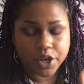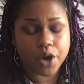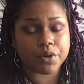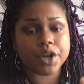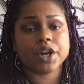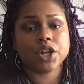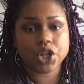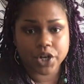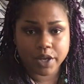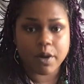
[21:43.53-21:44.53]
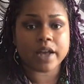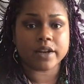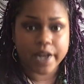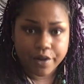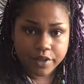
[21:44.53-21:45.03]
No, you're going to learn it while you're
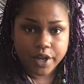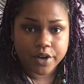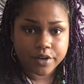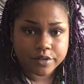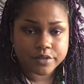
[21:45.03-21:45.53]
down there.